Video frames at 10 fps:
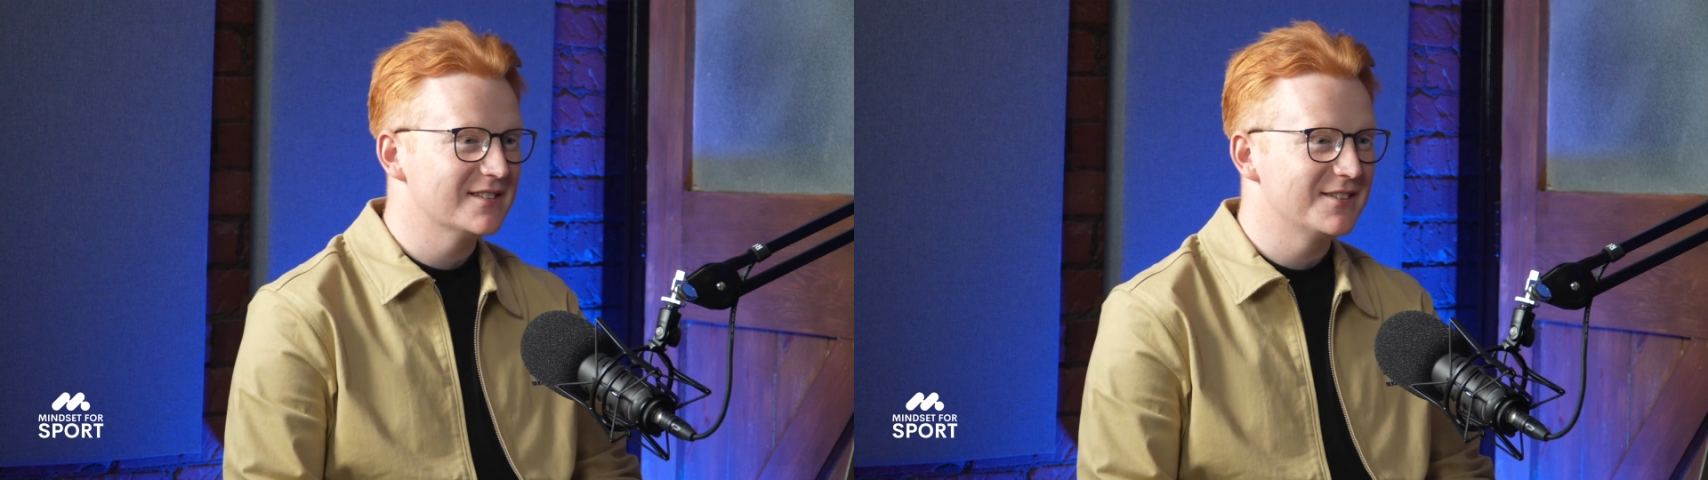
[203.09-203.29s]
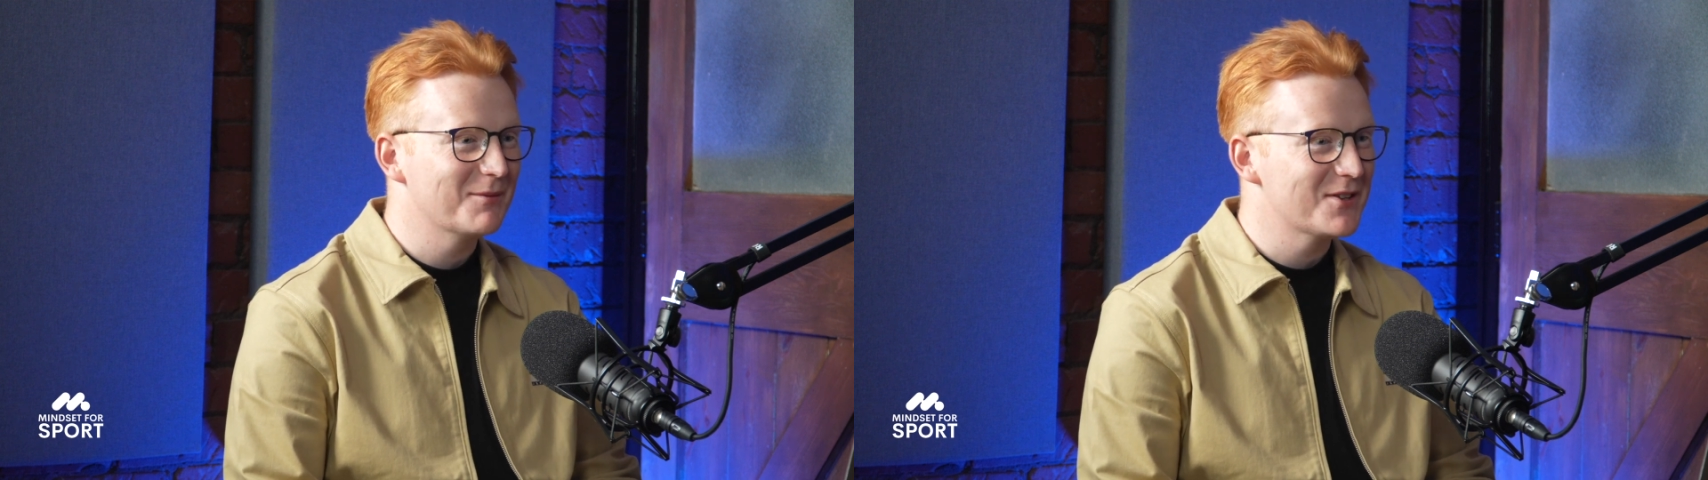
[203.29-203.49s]

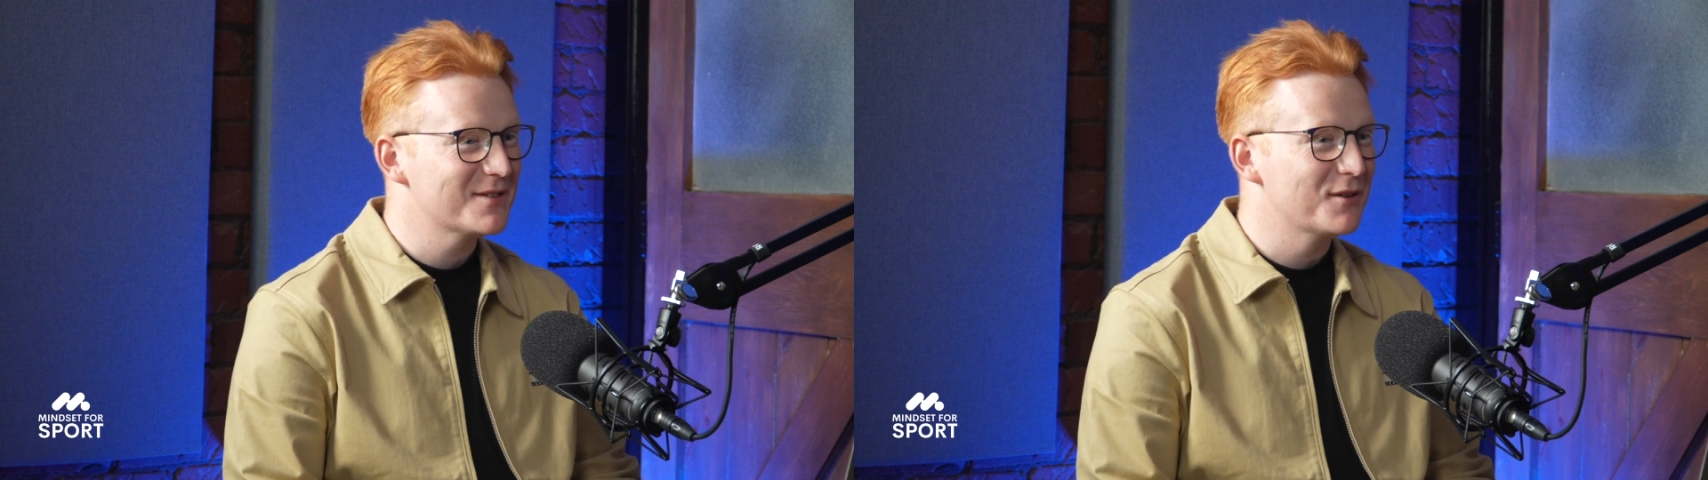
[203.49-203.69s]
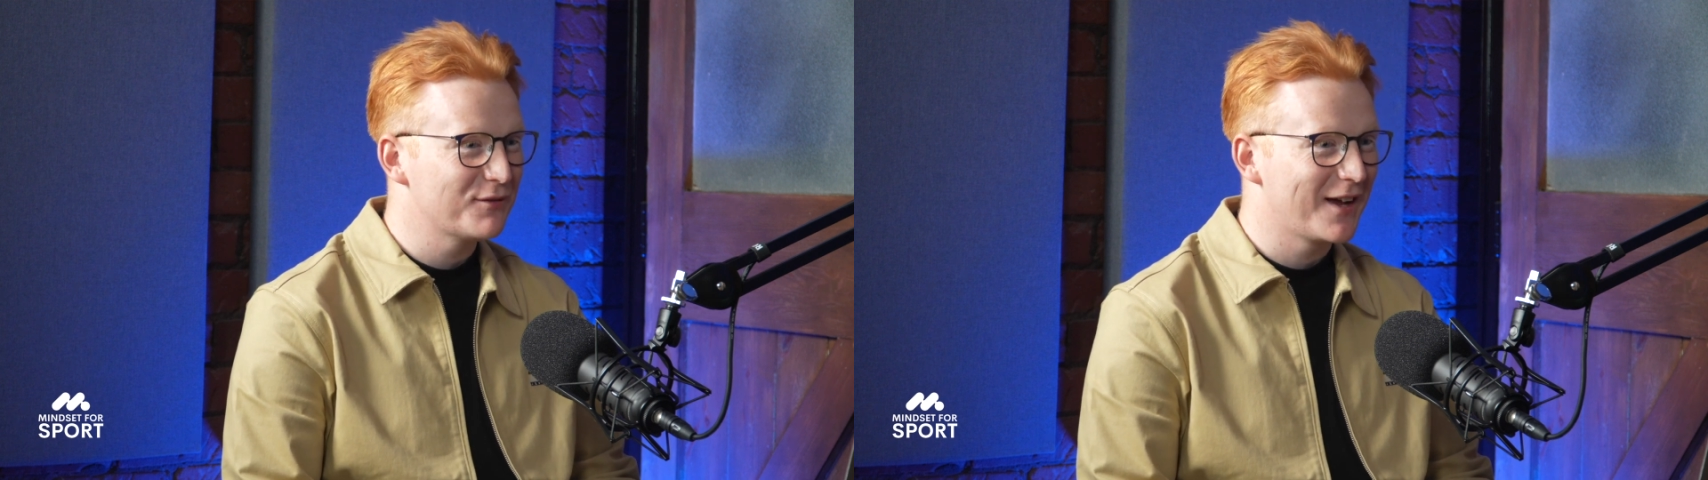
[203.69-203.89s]
and you
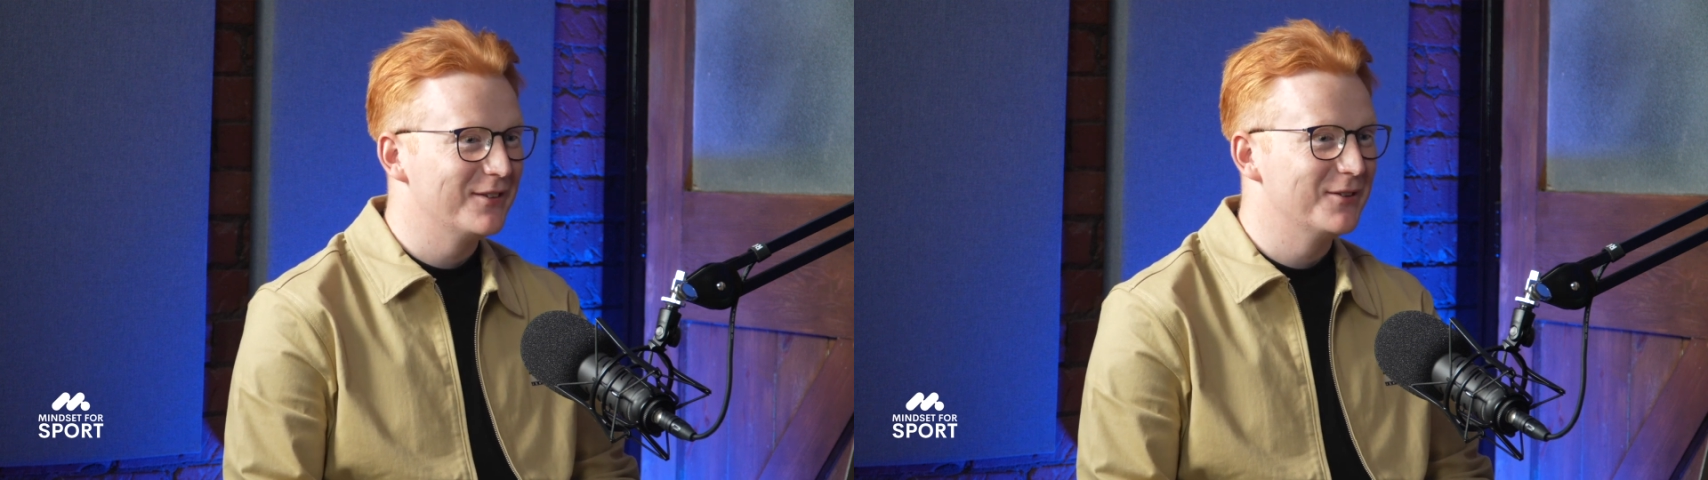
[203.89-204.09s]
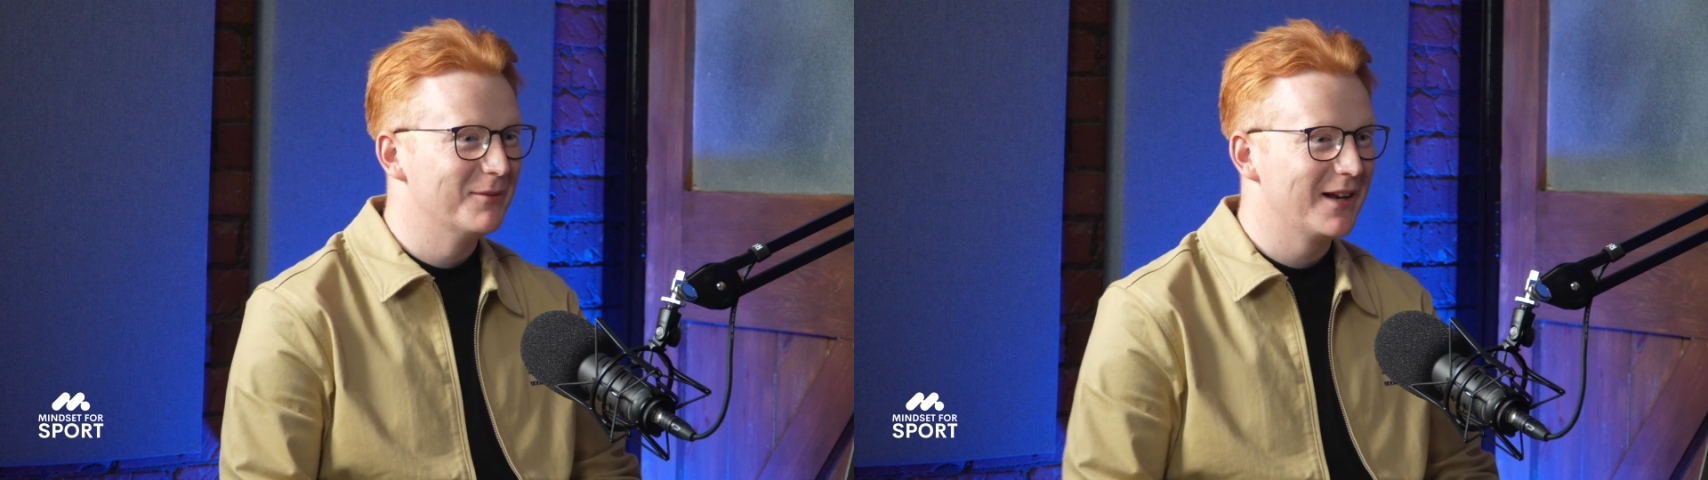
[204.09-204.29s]
mentioned the
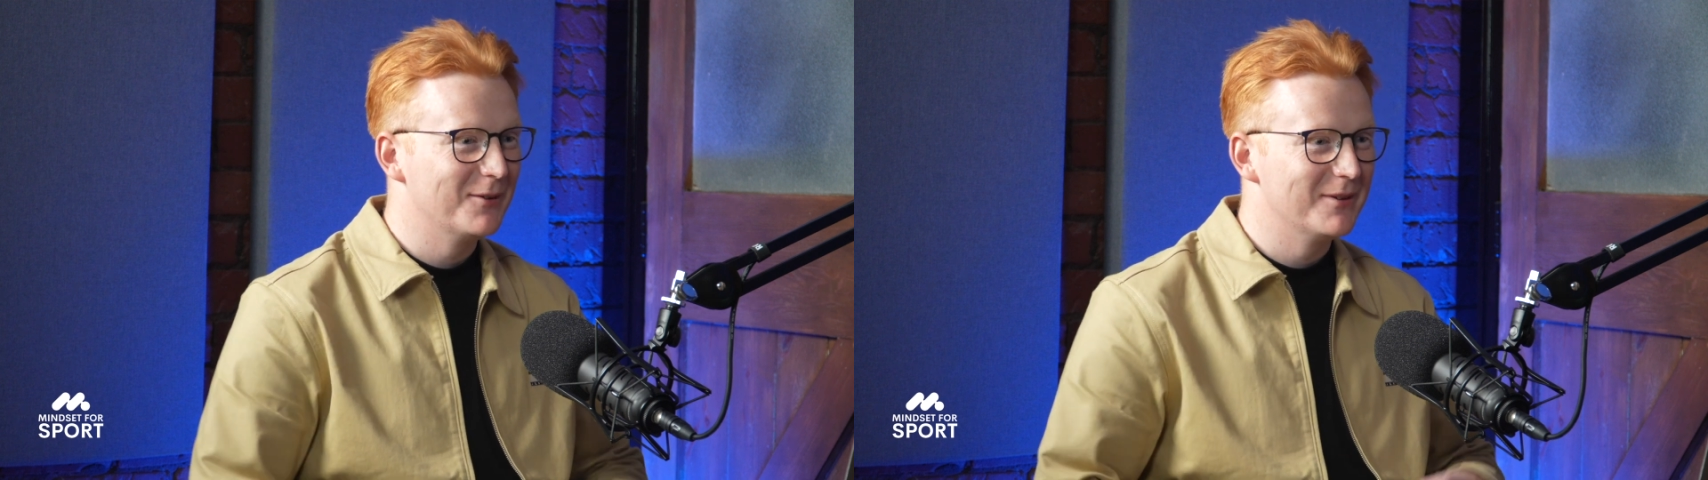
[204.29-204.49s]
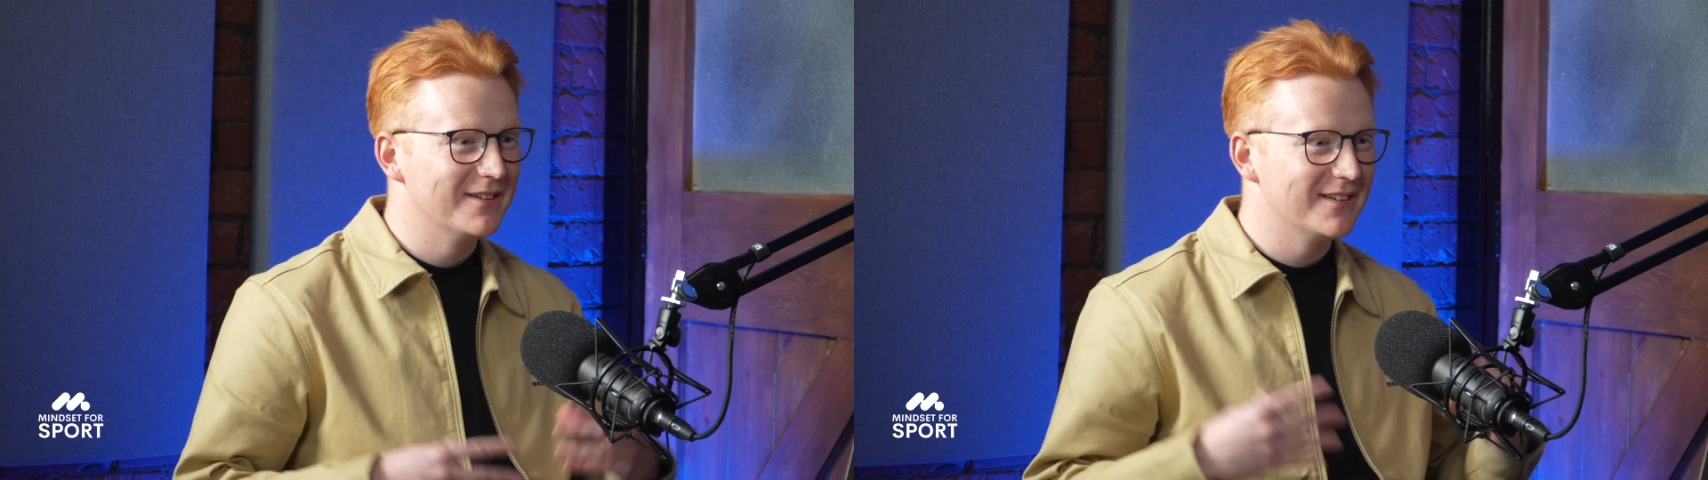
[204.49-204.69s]
fandom
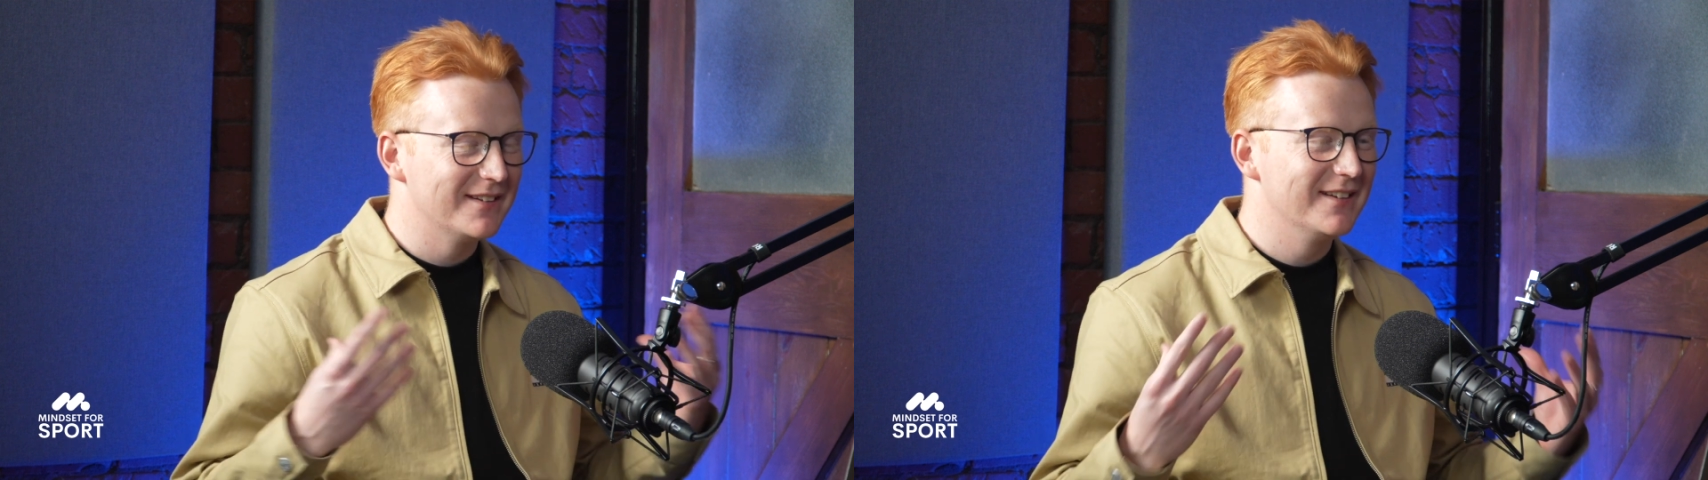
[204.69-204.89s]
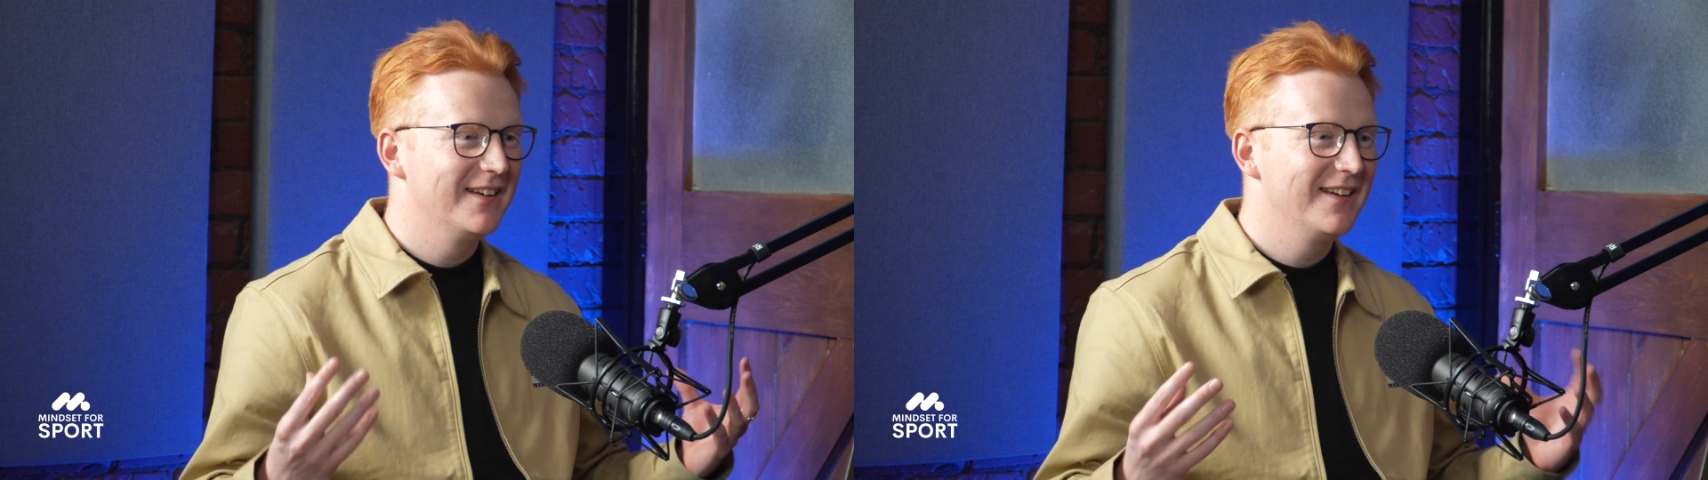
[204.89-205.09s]
element and